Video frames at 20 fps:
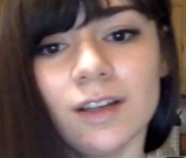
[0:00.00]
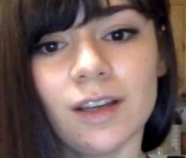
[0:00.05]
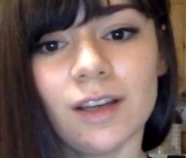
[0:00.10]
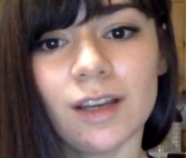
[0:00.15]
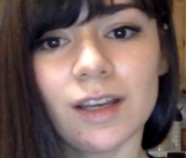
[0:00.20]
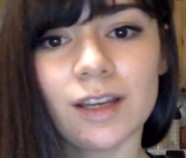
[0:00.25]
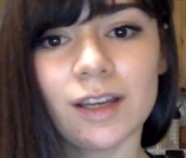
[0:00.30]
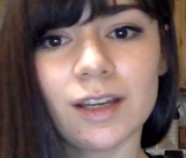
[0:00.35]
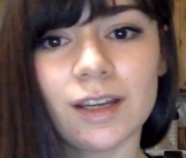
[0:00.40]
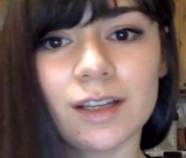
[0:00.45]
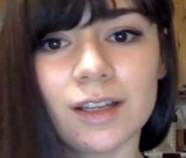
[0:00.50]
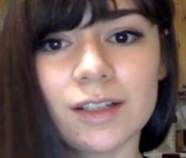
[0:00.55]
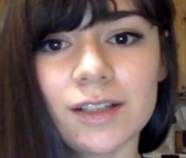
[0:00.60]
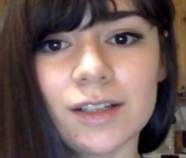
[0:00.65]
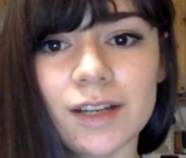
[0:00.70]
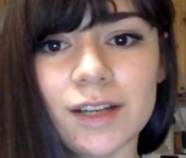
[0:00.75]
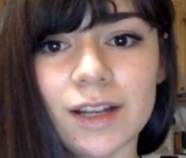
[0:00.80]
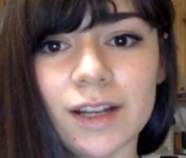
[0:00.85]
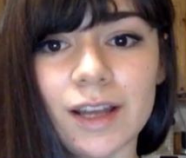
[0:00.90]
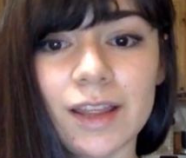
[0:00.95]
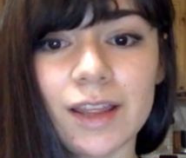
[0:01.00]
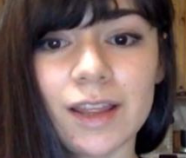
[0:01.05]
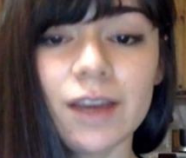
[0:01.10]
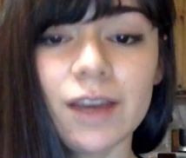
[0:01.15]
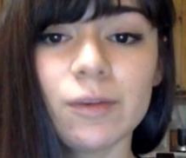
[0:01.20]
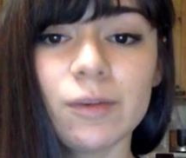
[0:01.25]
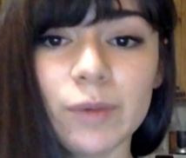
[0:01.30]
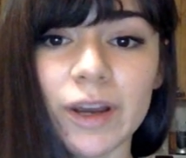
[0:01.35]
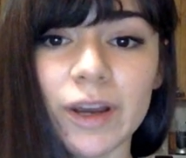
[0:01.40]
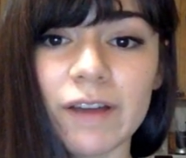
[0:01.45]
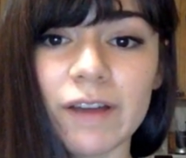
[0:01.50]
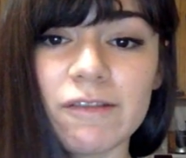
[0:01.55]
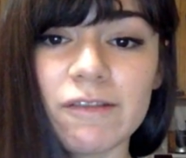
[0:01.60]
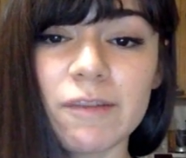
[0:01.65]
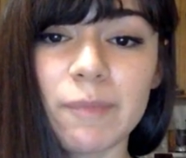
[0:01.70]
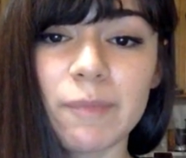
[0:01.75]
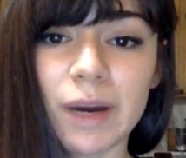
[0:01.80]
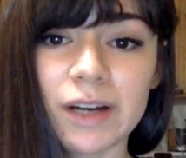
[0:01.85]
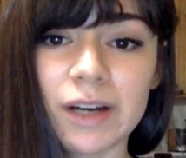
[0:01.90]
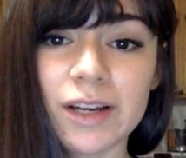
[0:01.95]
And then we have
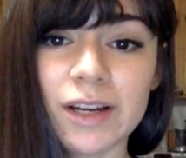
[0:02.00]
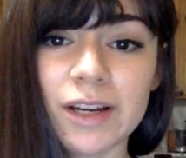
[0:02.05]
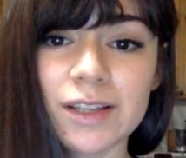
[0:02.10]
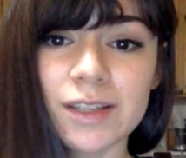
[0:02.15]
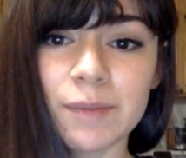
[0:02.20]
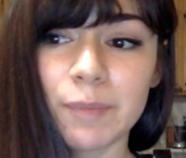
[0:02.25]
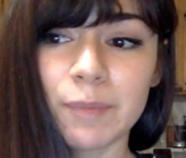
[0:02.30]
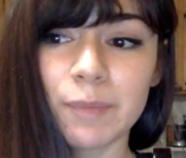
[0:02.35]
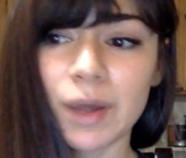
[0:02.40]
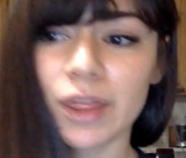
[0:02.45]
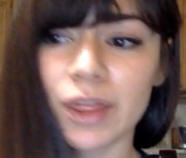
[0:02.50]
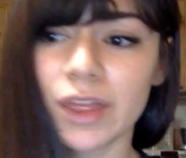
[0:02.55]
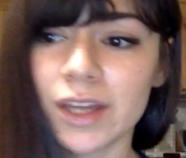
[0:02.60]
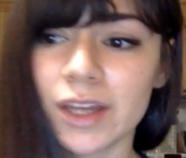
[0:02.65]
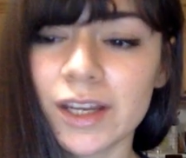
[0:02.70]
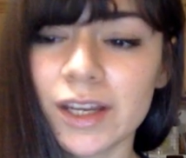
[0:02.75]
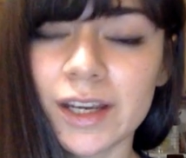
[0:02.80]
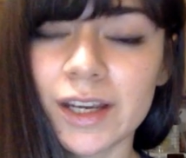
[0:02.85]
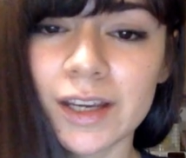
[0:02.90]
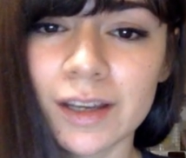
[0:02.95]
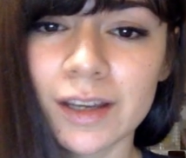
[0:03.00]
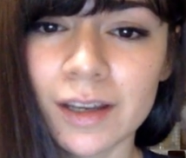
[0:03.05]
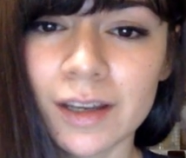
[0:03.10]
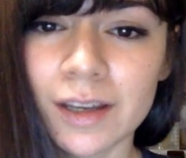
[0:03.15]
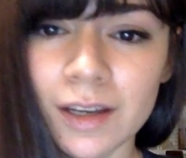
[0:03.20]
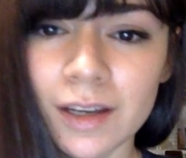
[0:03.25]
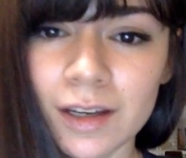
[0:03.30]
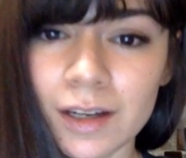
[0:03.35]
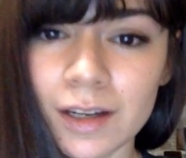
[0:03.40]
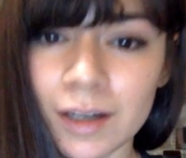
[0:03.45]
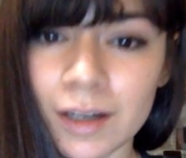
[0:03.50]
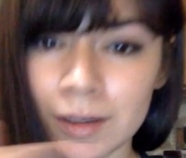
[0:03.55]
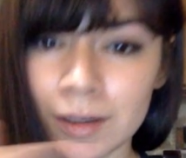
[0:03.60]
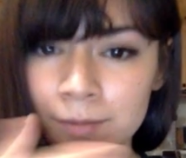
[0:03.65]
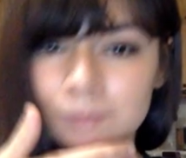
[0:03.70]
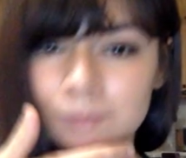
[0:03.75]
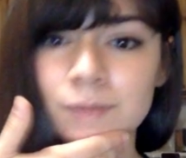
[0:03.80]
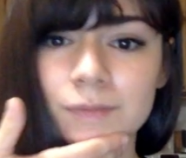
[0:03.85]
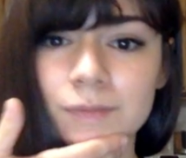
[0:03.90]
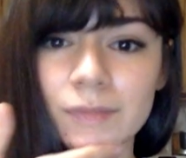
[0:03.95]
the parasympathetic
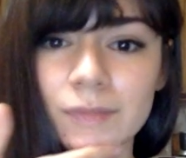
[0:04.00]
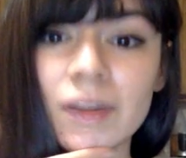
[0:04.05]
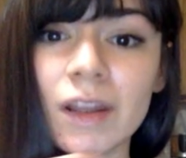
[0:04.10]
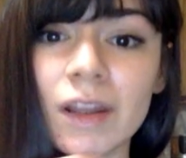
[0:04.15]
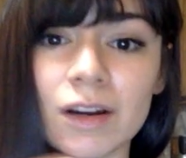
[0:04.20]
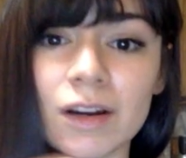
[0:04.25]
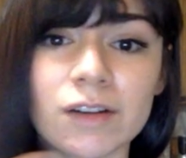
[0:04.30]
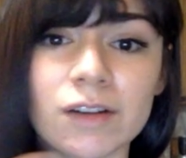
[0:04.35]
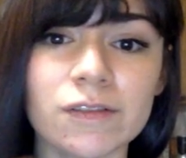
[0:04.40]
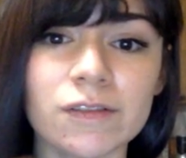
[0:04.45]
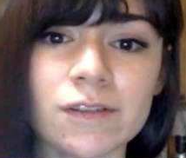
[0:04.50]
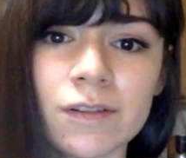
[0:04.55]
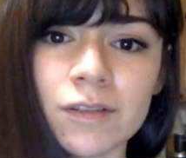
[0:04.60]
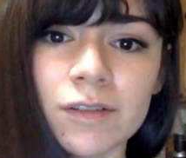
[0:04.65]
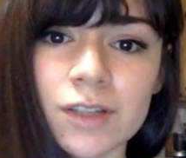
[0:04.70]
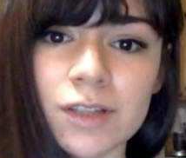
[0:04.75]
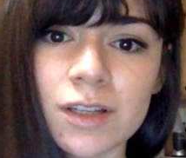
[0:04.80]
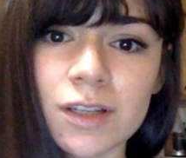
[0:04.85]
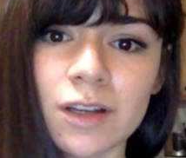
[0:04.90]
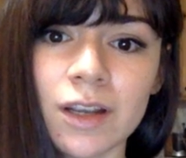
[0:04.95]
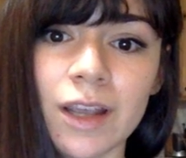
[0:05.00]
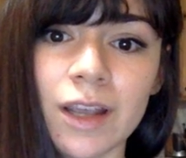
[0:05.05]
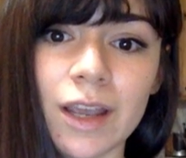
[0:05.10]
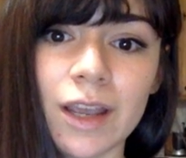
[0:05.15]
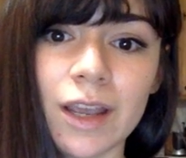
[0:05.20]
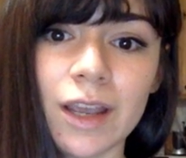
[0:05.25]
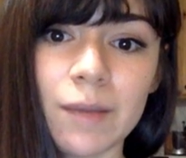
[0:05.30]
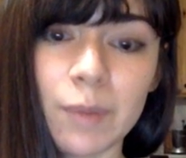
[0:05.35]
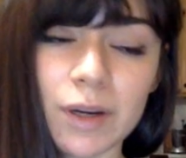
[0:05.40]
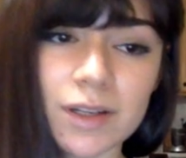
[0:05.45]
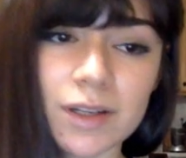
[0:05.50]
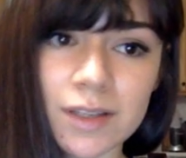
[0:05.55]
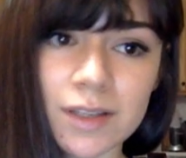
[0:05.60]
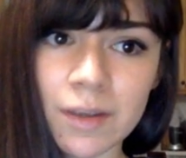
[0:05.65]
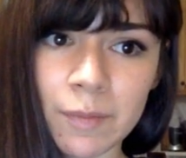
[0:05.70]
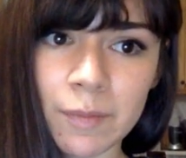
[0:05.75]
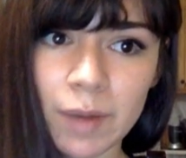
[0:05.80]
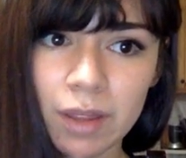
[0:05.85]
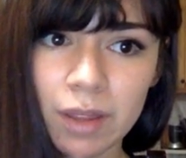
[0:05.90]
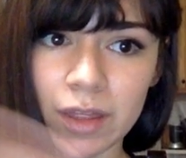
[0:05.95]
nerves and
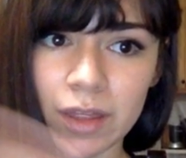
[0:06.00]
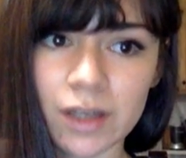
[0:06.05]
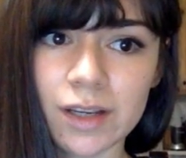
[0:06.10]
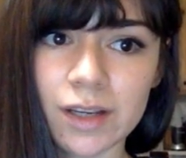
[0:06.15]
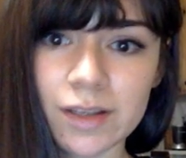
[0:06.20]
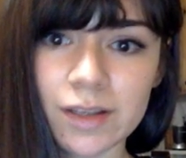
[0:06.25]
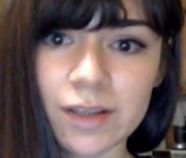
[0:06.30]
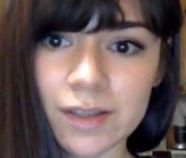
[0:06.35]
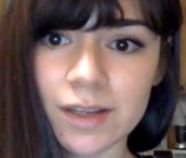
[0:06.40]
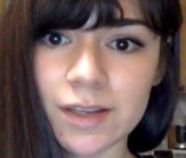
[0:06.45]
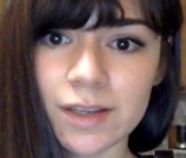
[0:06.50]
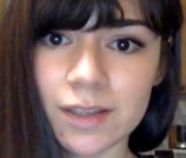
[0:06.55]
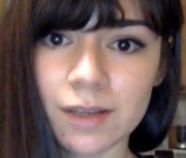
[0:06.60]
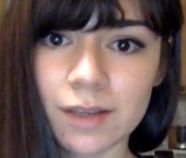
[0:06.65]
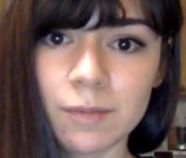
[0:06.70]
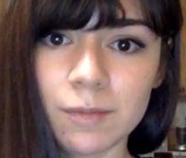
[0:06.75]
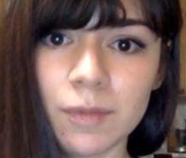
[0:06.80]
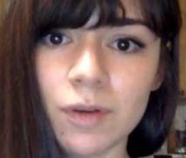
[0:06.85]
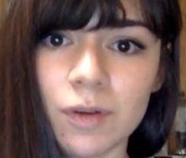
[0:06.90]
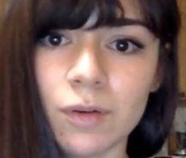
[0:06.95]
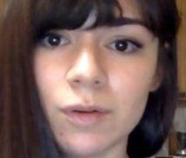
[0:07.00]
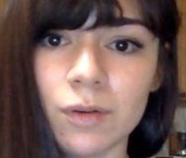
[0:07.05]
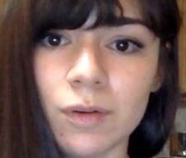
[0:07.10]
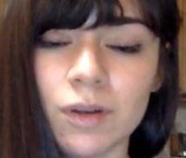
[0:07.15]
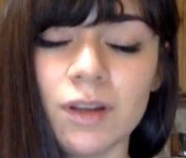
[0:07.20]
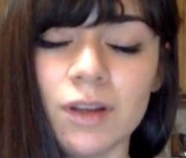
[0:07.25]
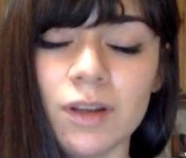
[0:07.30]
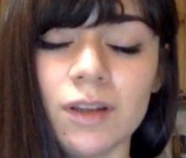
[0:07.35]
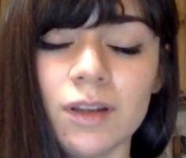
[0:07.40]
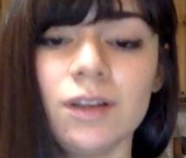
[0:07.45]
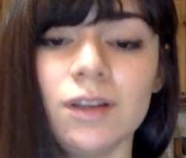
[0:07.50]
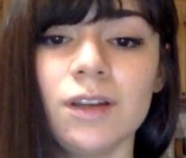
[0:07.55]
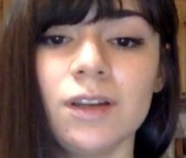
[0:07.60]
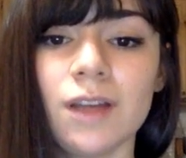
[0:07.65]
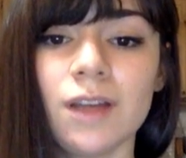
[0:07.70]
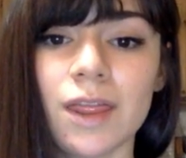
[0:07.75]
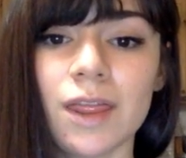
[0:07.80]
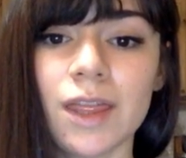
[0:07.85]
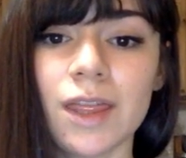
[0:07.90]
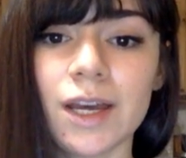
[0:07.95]
parasympathetic system
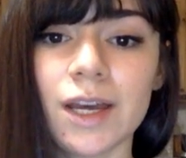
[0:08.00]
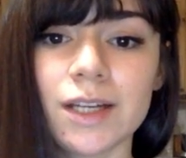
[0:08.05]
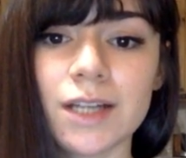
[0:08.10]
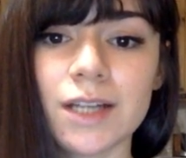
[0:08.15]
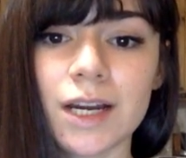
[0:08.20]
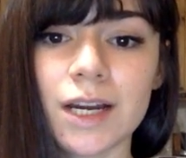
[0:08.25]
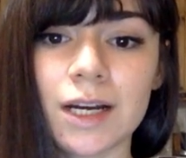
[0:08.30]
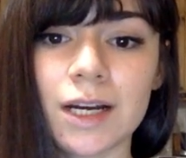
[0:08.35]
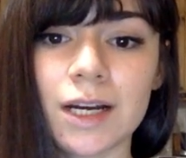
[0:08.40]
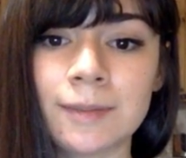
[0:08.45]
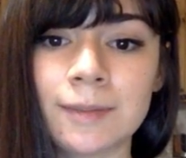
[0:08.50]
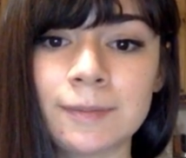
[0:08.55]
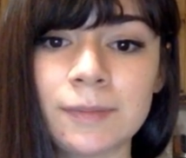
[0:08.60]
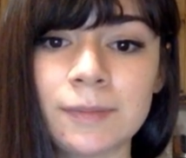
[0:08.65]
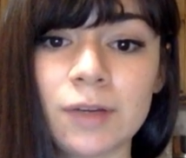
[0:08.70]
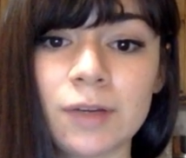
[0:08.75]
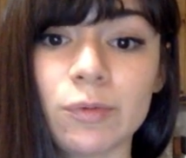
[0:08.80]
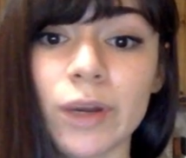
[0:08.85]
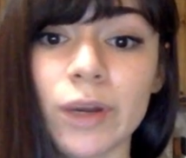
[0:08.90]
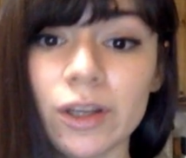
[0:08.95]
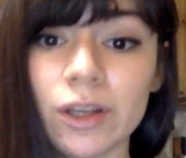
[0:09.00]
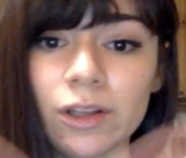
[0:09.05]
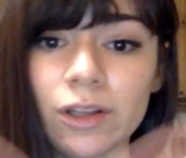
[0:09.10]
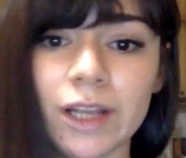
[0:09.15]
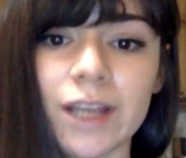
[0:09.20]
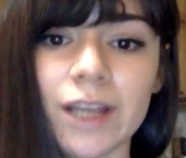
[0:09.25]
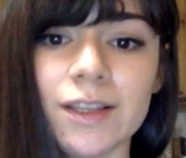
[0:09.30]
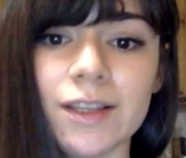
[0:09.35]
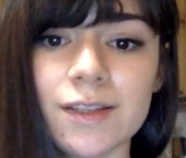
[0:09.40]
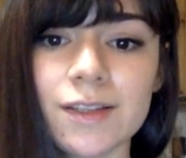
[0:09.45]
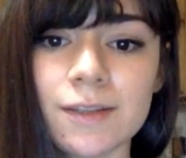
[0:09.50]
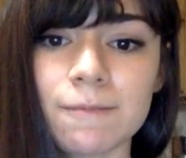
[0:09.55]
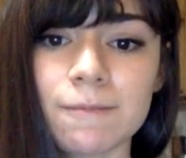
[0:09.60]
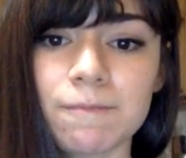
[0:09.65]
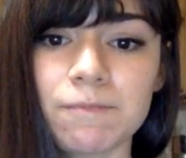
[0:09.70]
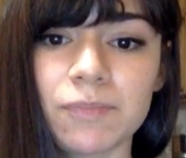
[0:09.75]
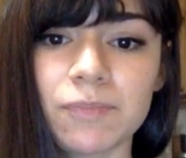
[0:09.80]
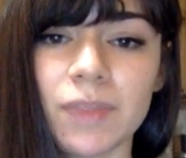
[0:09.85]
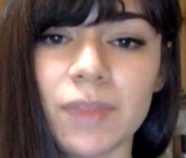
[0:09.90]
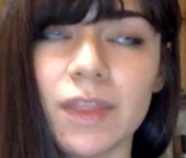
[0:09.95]
that regulates
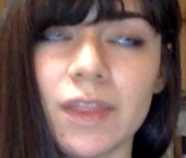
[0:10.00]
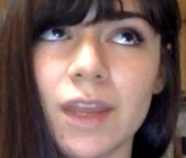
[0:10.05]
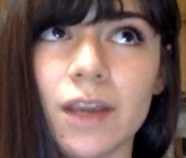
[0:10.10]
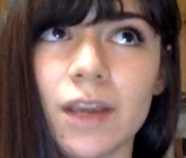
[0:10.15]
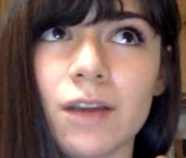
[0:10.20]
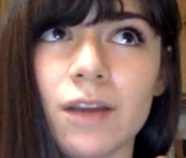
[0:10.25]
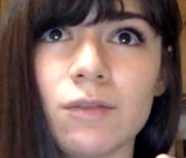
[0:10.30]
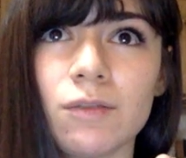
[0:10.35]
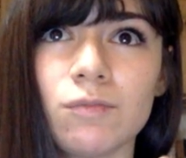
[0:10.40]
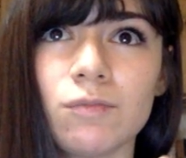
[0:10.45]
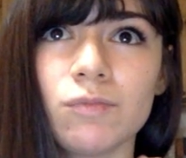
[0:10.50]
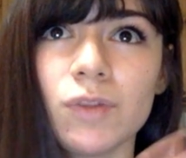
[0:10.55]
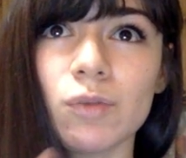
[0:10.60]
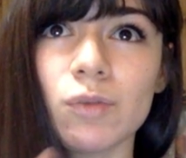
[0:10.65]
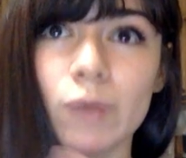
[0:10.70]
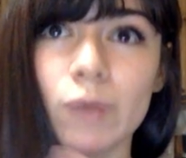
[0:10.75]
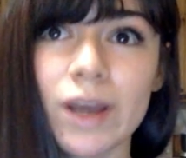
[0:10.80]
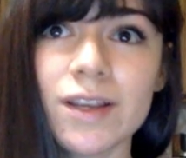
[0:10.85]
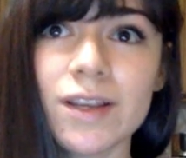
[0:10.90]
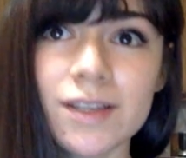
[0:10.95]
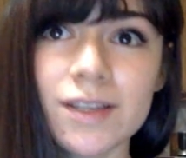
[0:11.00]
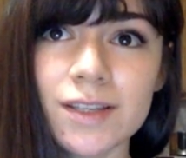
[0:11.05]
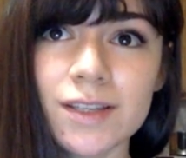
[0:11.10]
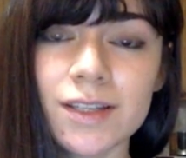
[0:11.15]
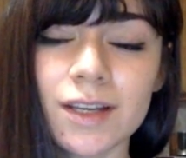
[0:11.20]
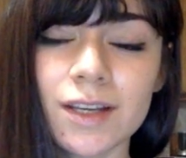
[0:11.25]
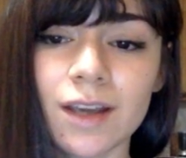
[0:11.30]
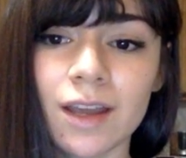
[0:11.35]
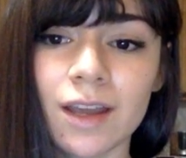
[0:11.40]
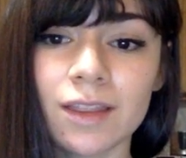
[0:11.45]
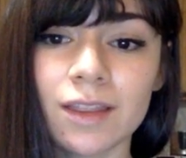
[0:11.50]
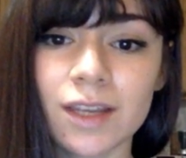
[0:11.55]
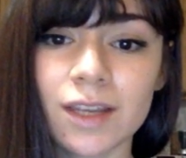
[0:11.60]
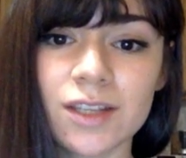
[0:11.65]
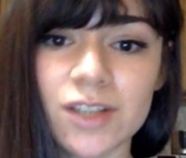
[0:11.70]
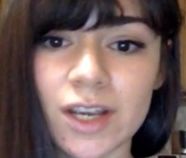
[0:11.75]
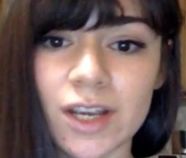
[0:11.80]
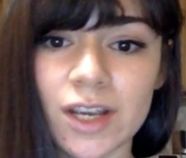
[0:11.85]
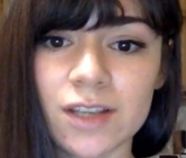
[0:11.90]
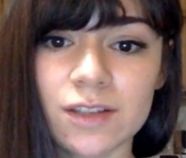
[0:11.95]
the rest and
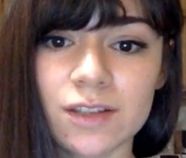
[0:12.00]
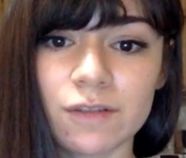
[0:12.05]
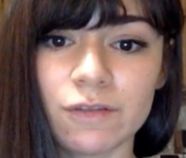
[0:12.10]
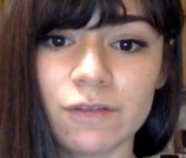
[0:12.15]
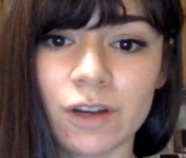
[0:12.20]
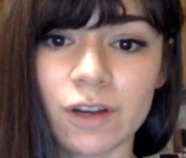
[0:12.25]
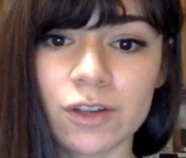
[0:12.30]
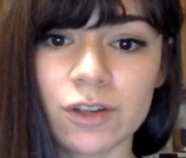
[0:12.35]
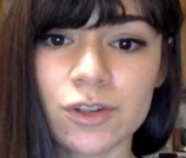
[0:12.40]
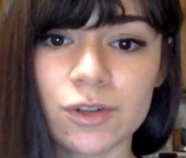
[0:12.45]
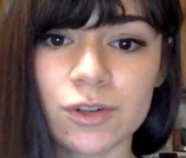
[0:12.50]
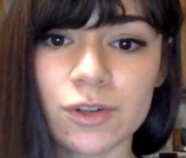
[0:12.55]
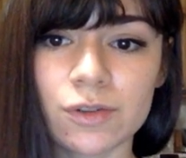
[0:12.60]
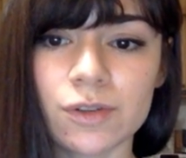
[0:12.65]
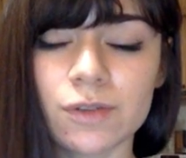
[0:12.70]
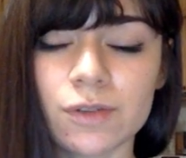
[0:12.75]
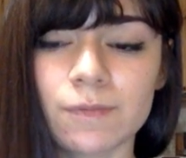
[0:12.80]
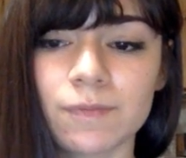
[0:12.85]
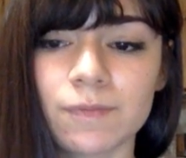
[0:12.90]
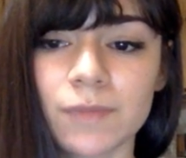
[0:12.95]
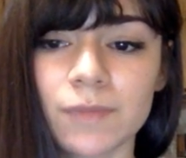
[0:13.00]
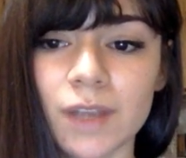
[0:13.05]
digest functions.